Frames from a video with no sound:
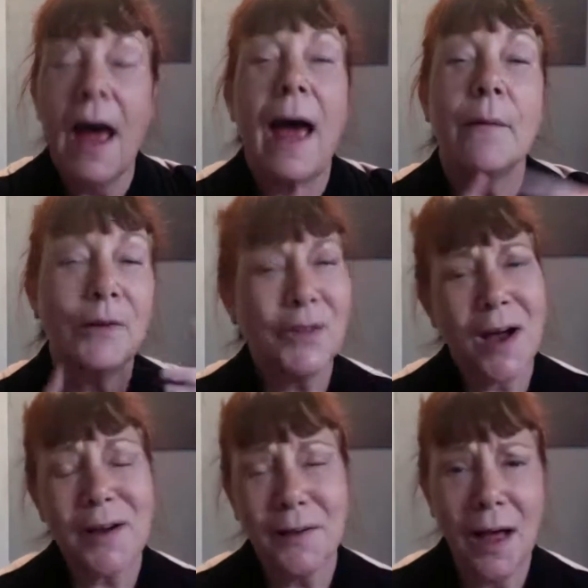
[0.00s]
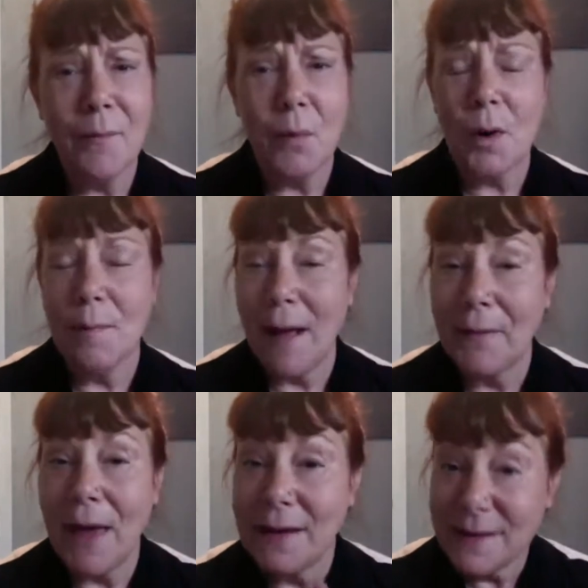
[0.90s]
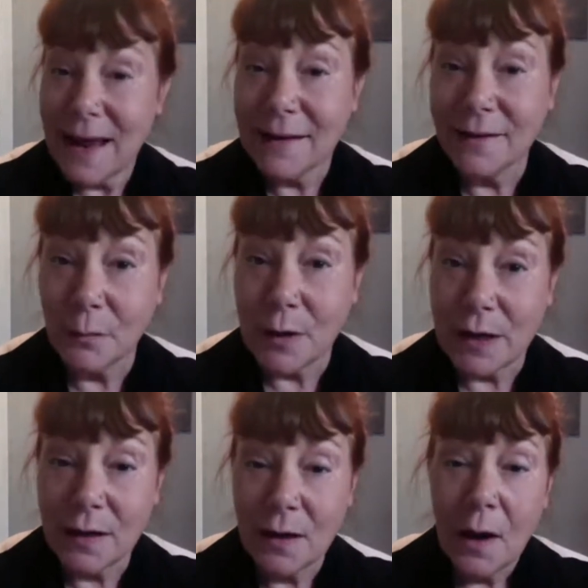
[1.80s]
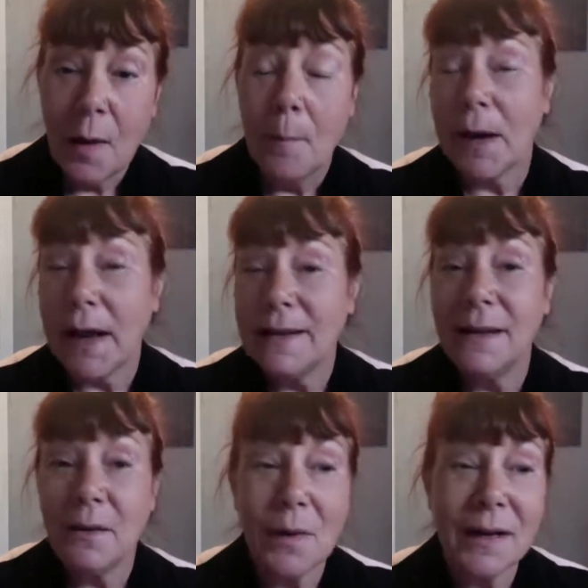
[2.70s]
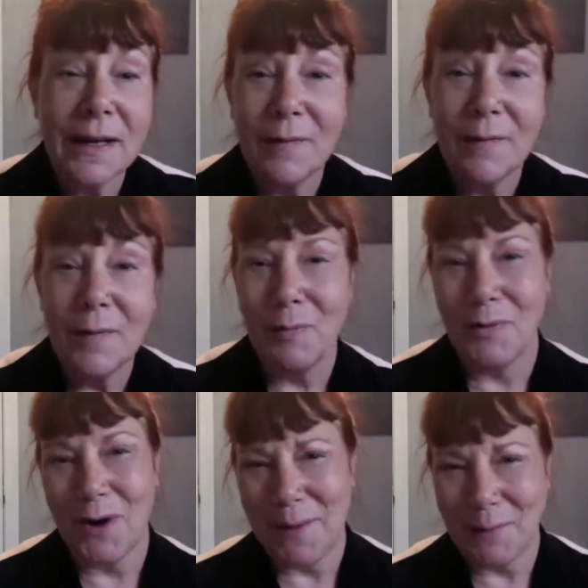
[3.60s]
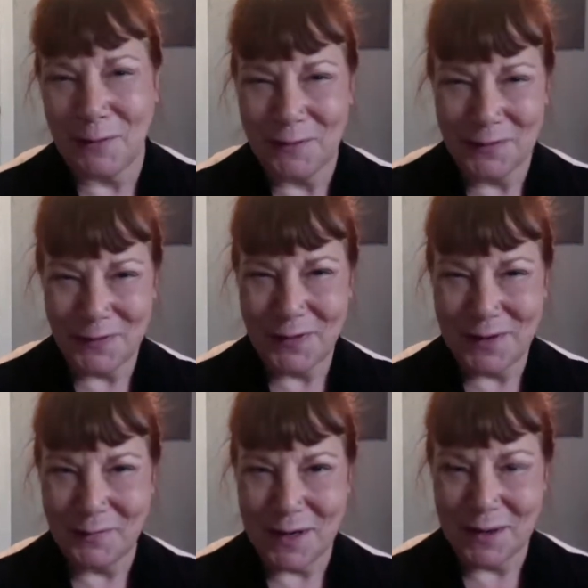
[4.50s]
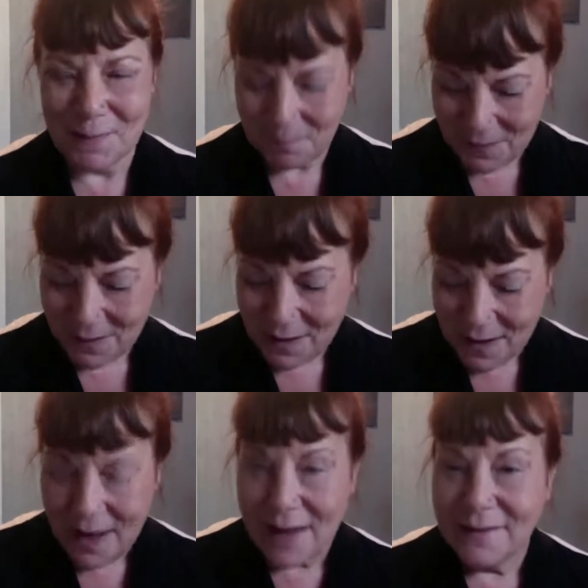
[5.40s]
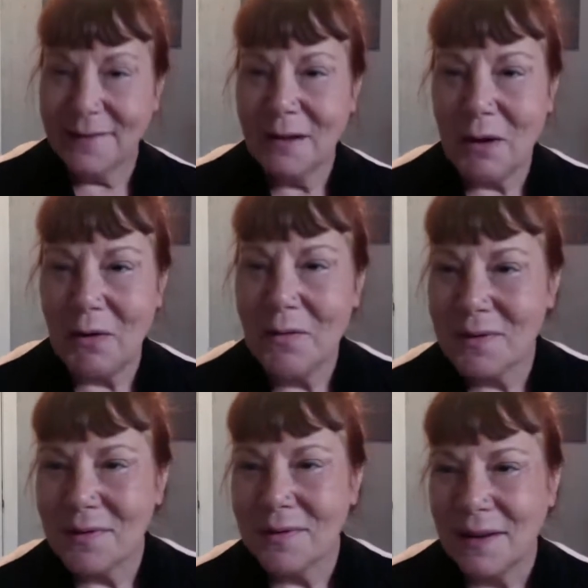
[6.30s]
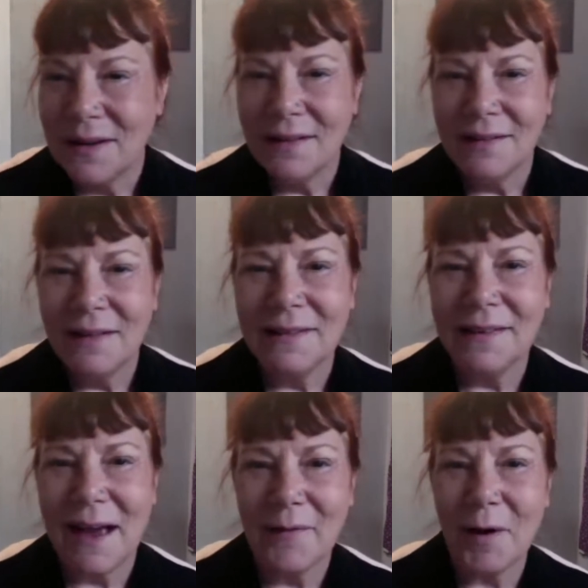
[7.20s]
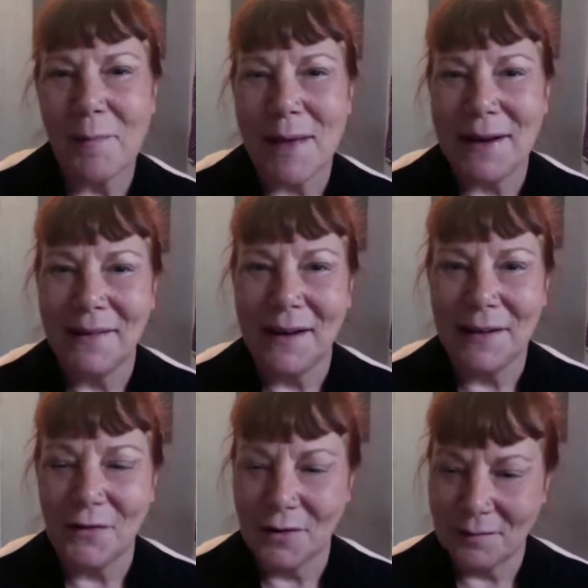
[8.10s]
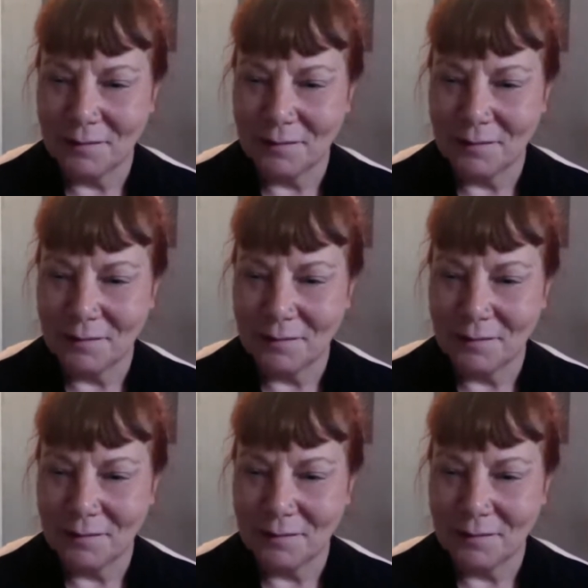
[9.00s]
And we'll talk a lot more about that next week, but I did want to give a primer for this week. And so let's have our meditation.